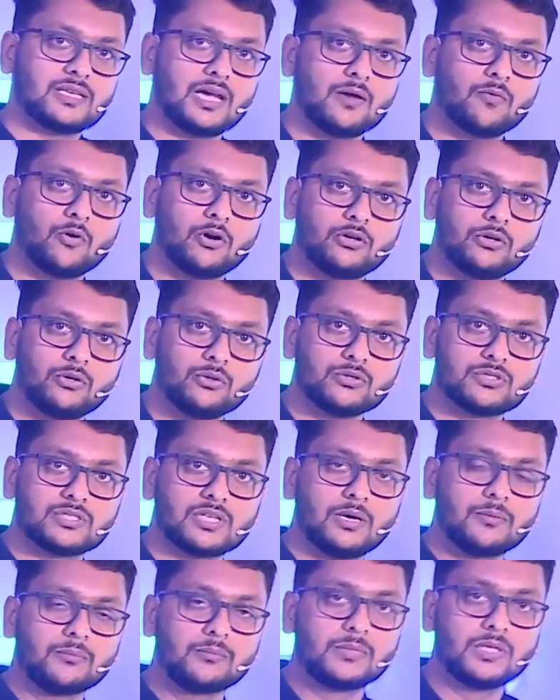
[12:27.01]
I want to do
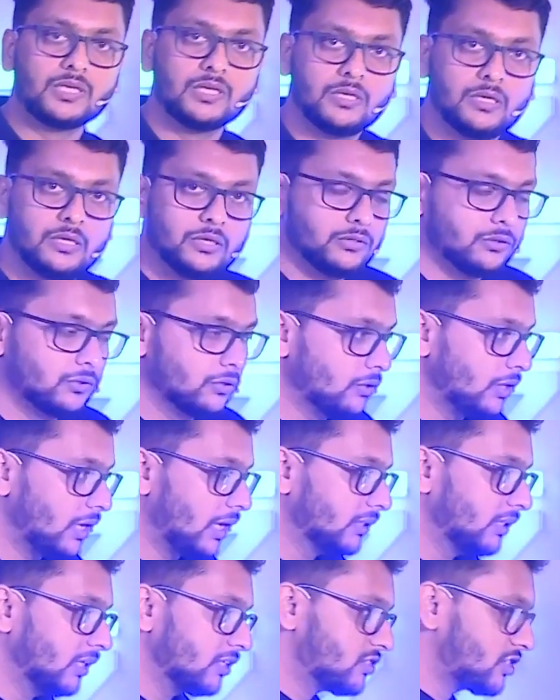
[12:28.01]
some
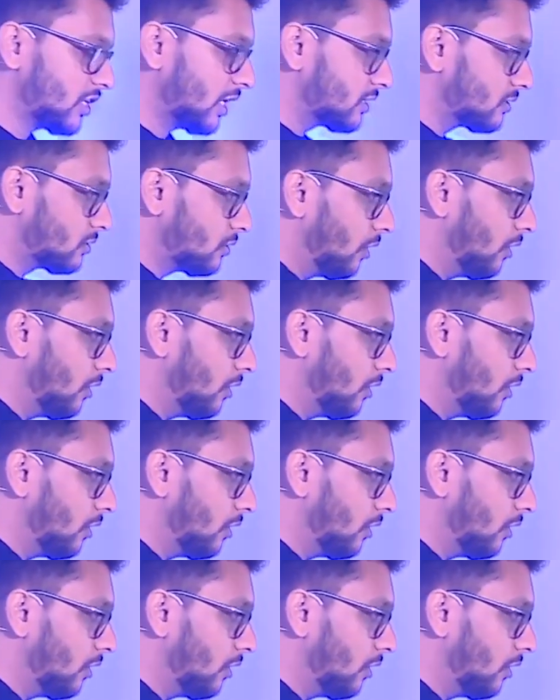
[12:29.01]
other checks